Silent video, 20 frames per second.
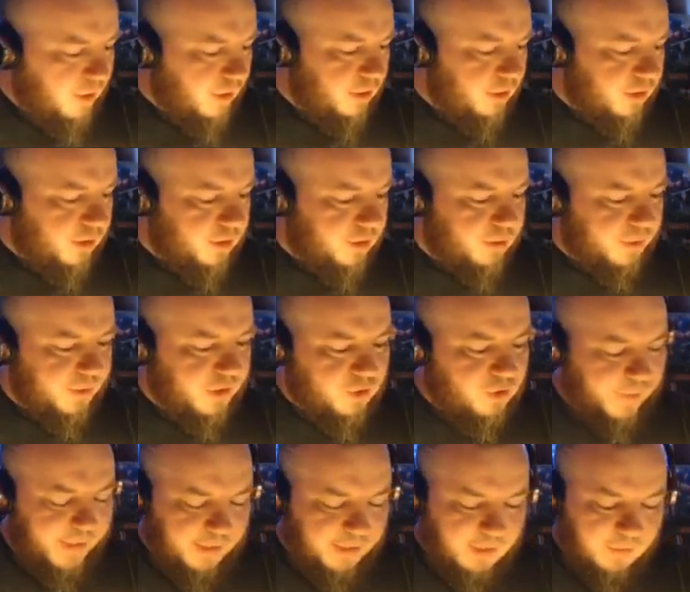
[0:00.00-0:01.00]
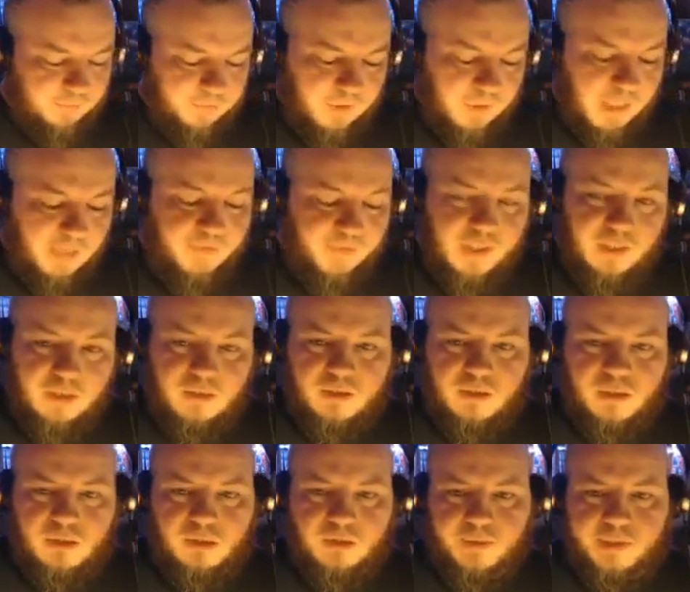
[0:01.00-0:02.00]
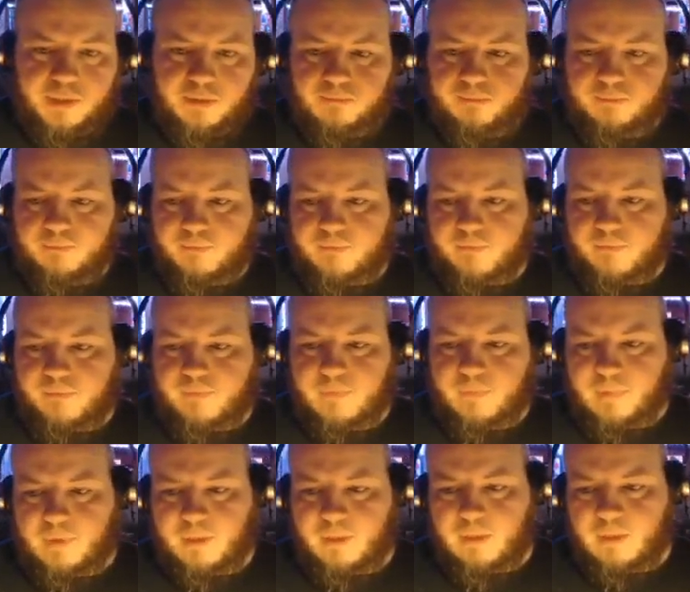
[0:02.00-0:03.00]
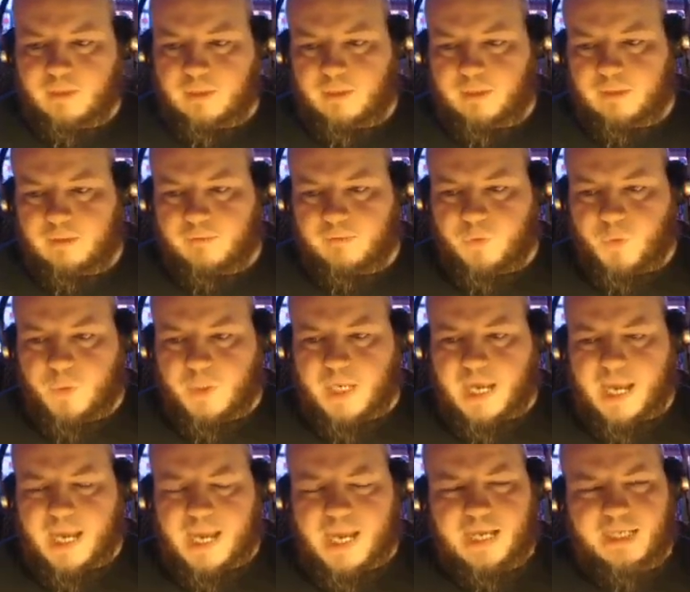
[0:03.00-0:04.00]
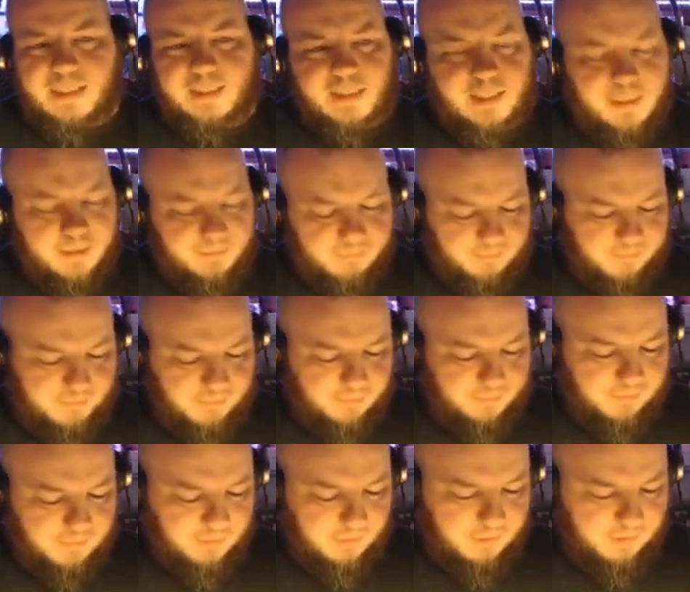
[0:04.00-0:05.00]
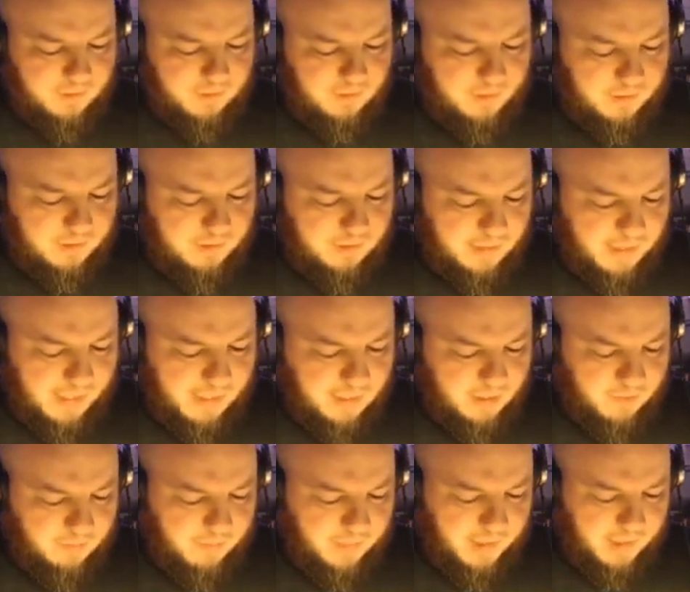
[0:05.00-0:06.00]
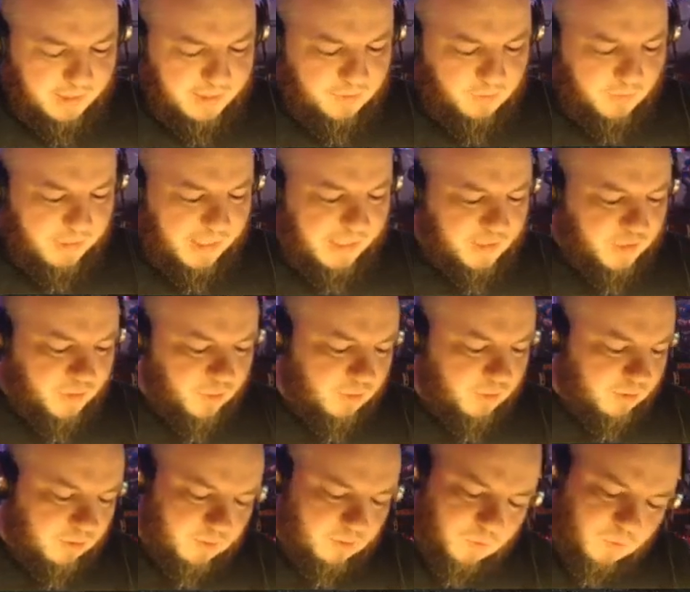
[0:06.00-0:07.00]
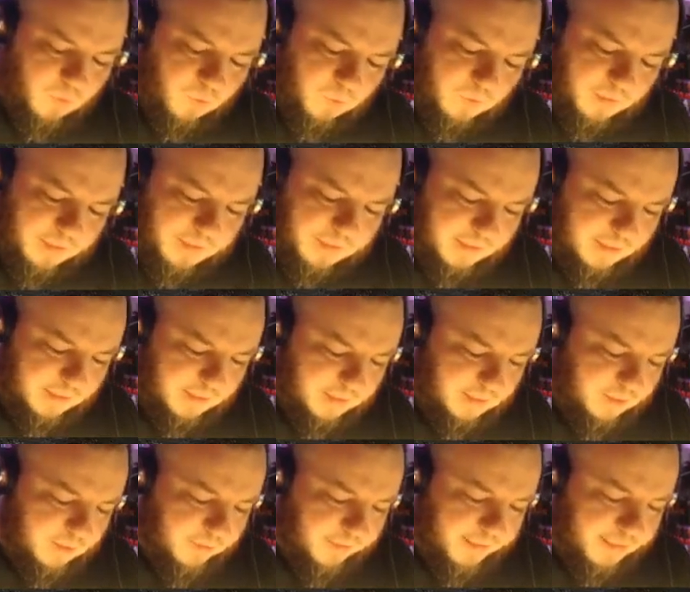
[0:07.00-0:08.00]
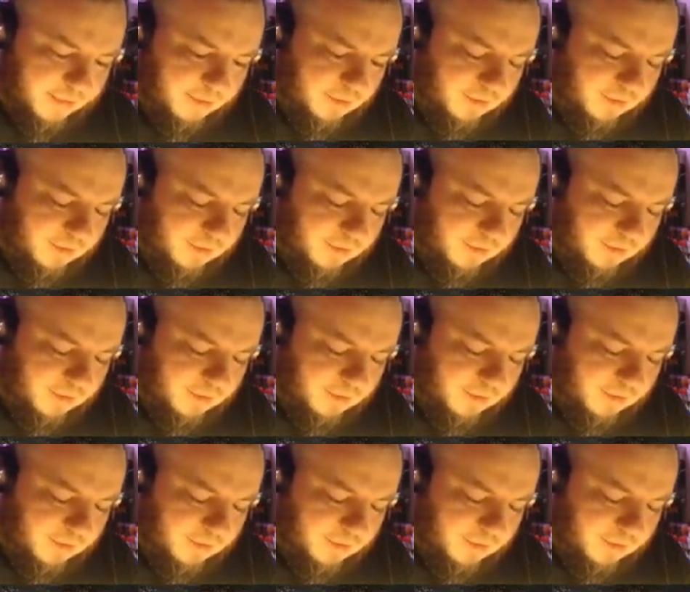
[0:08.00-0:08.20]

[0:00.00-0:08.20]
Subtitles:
Let's do some of this green. I've never used this green. Booty Yaz! How you doing, buddy? I saw you had your... Ooh, that's a nice green.